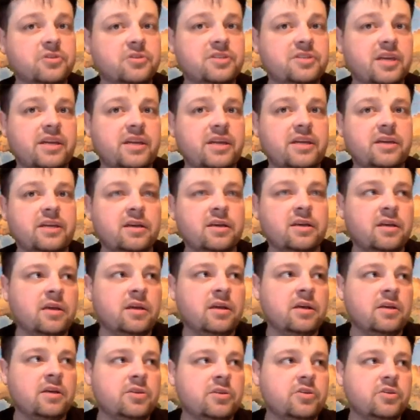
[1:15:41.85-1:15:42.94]
setting,
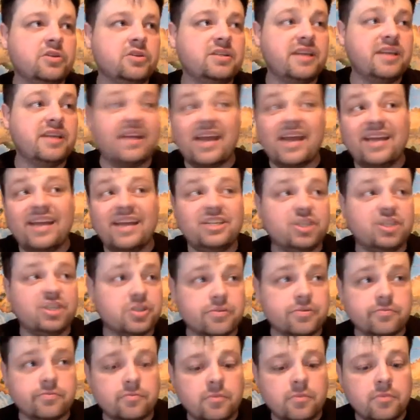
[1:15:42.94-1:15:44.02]
you could take
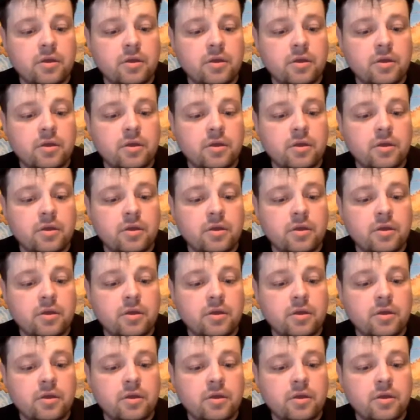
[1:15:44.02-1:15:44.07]
ageism.